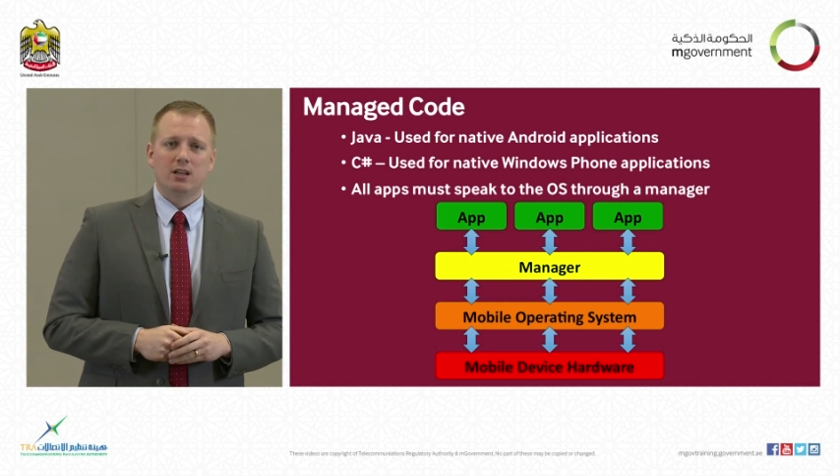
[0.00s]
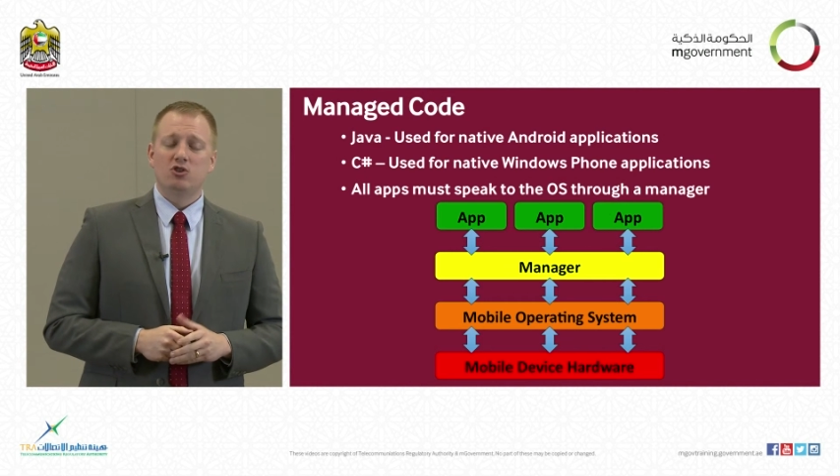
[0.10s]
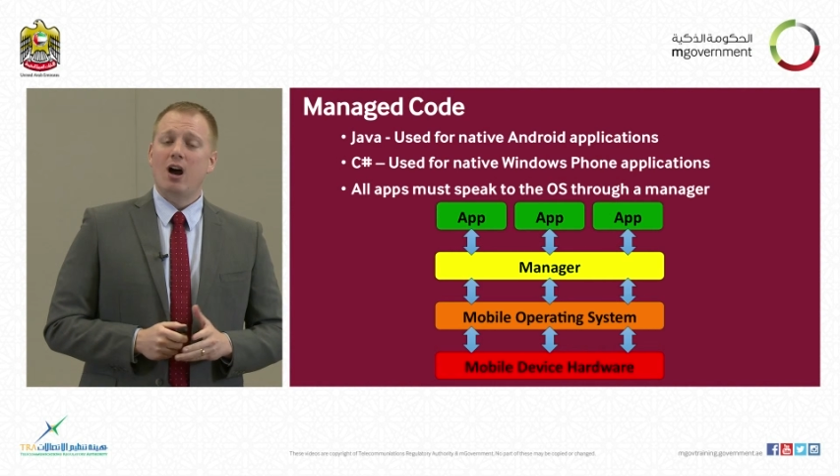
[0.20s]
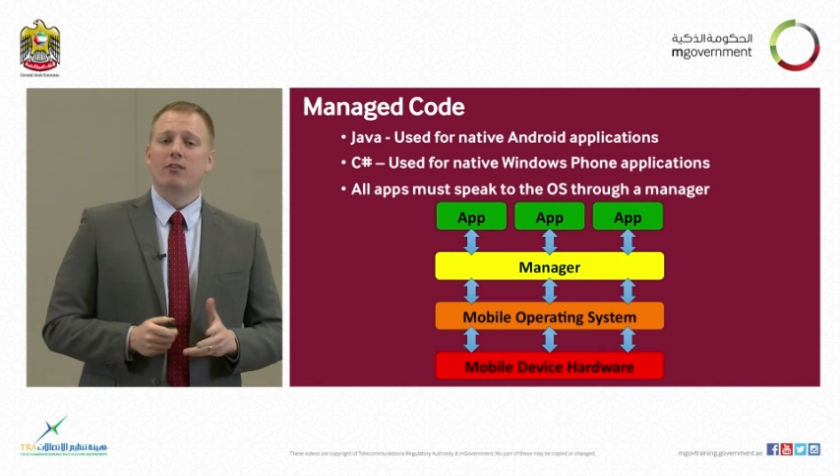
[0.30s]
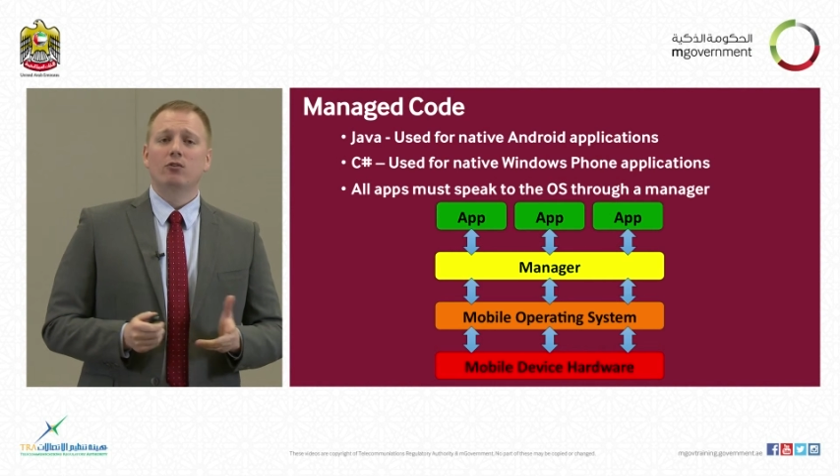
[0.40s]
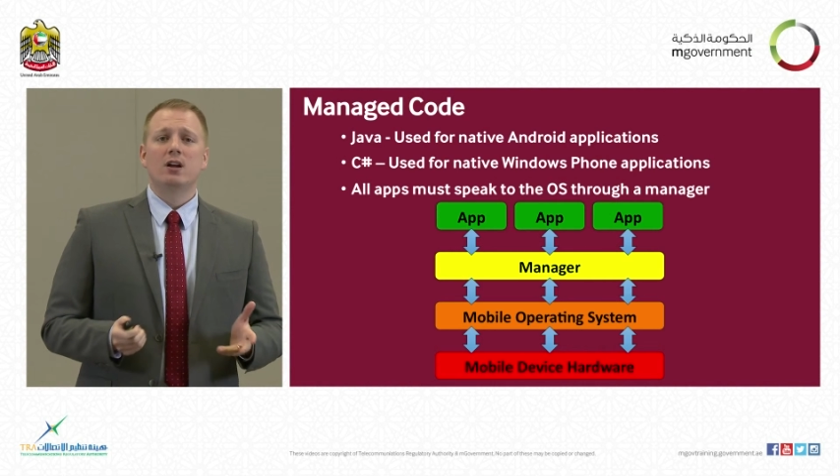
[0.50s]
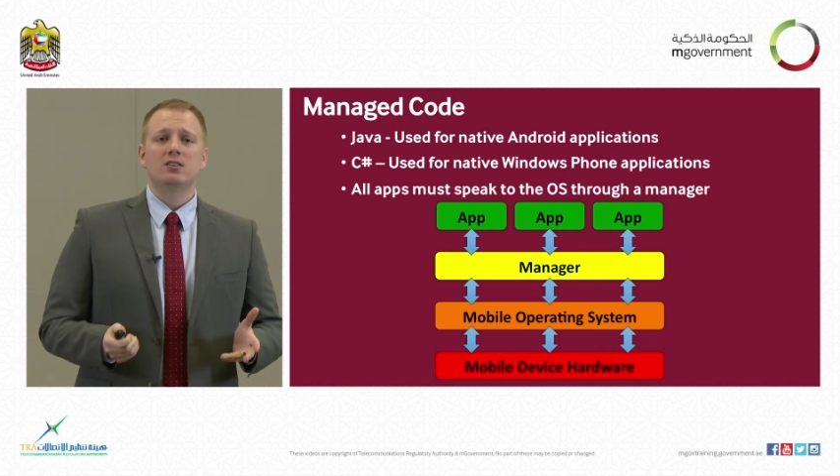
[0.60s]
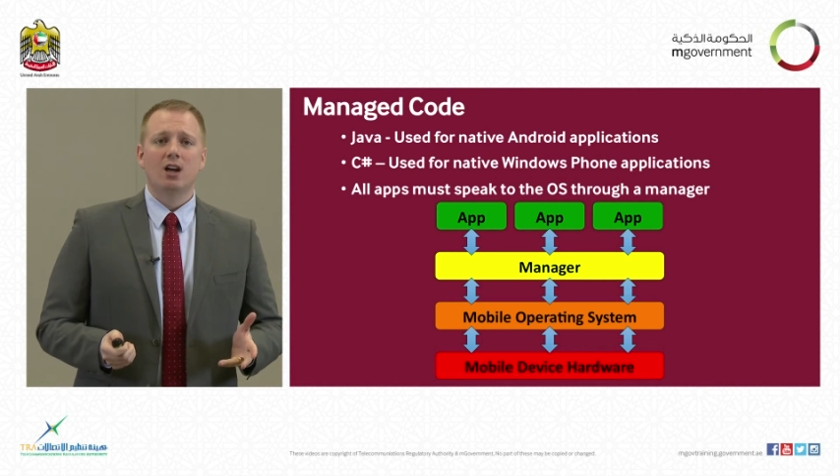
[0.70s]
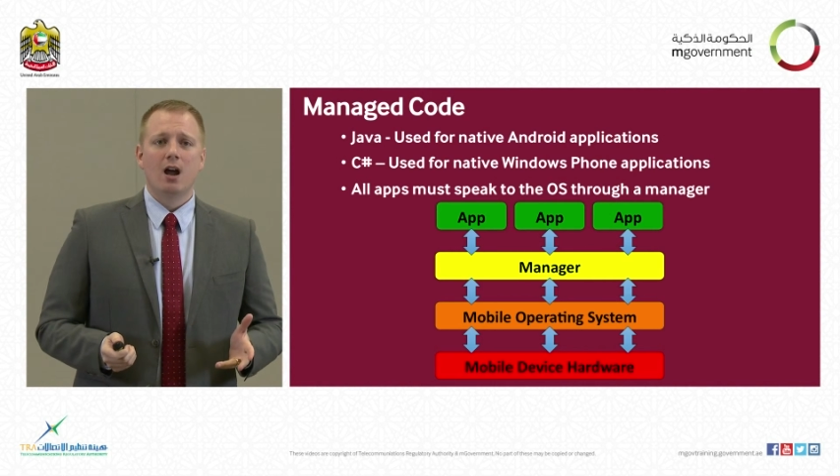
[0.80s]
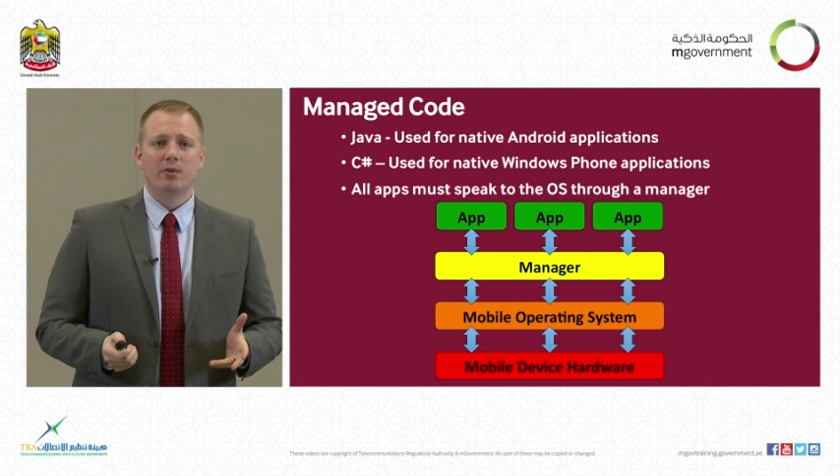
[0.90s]
Java
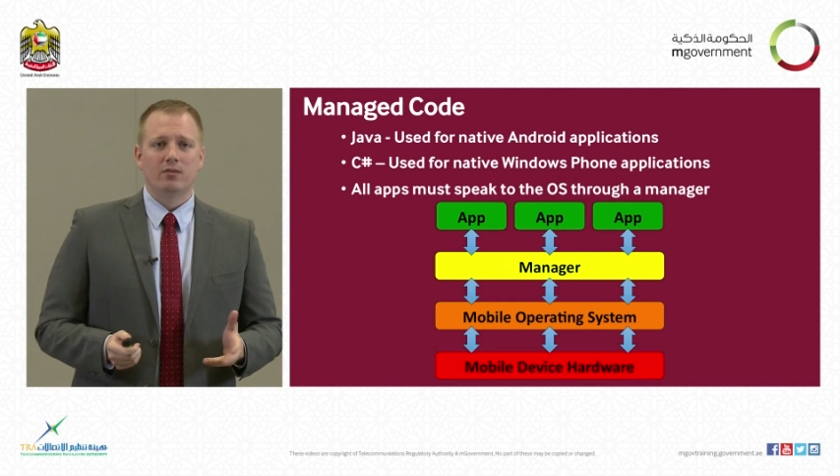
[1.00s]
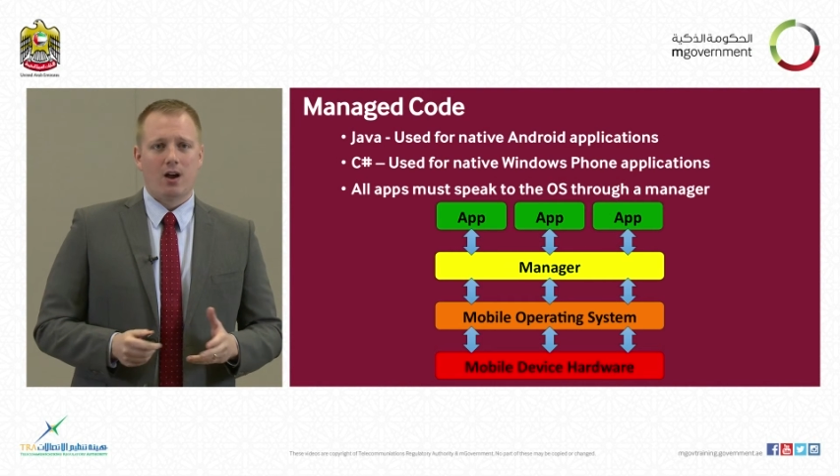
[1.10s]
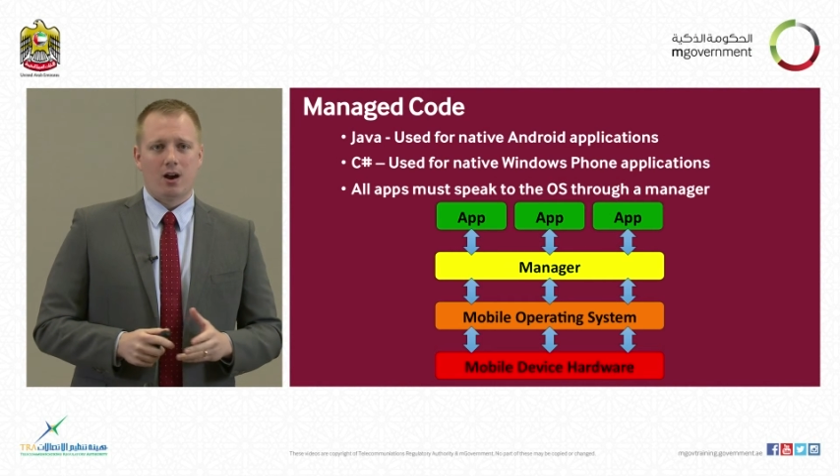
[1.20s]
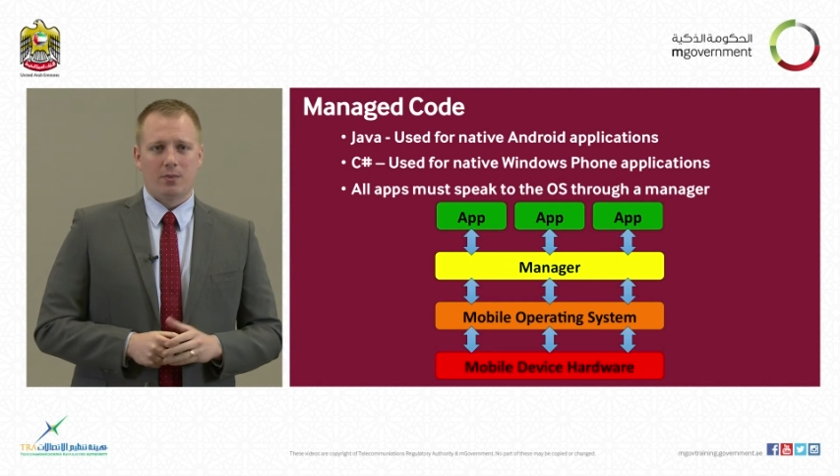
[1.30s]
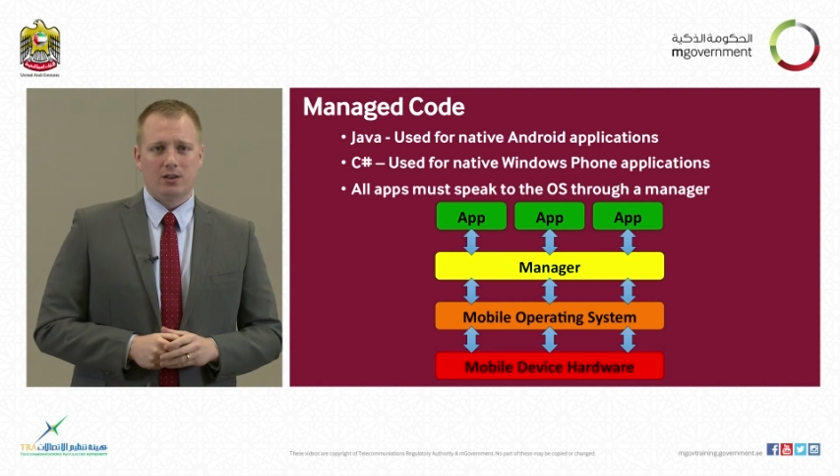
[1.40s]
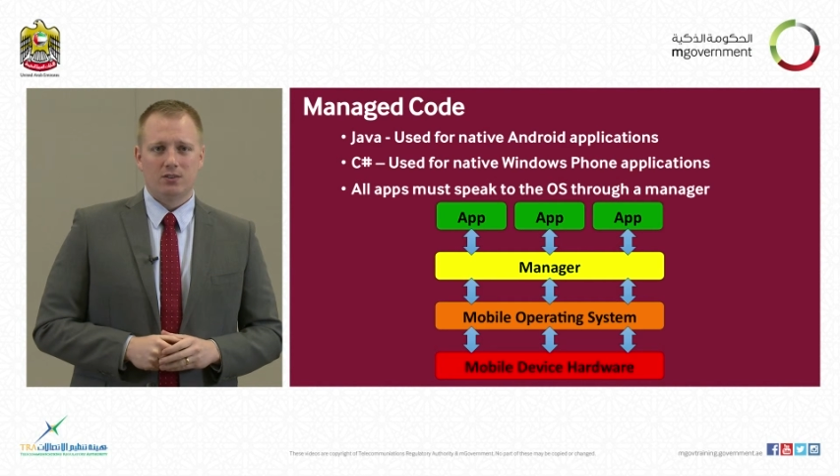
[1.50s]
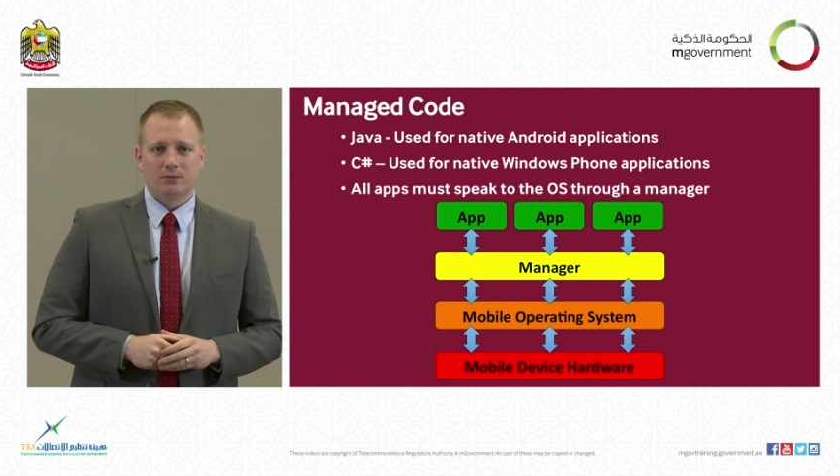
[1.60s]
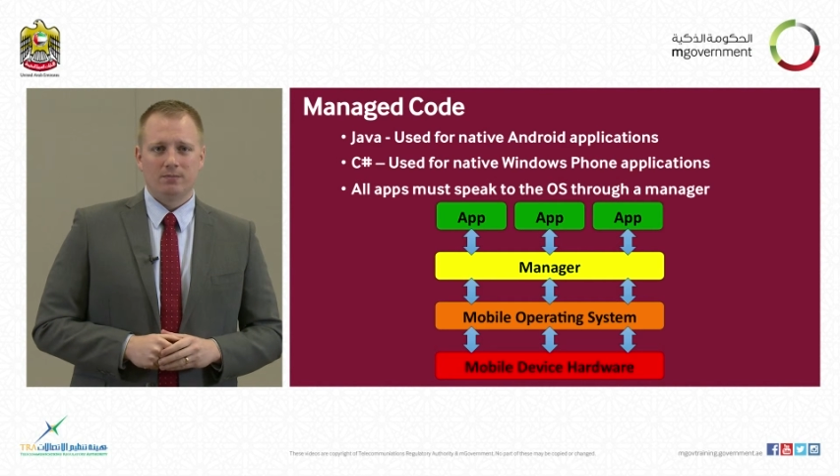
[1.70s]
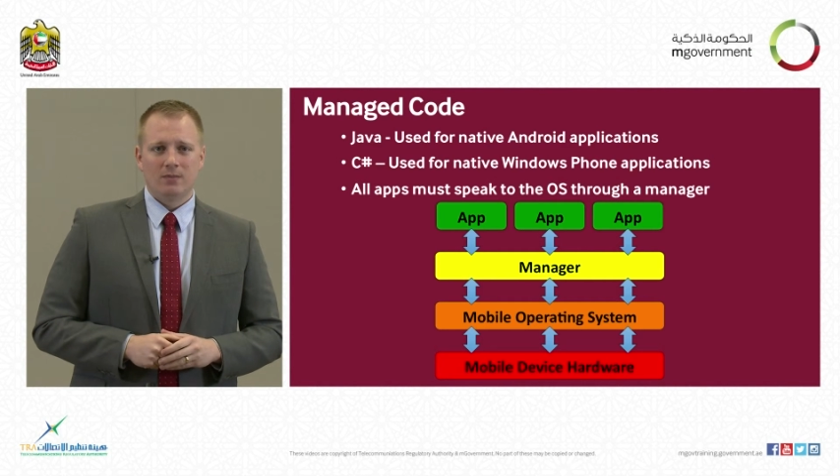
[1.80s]
runtime environment.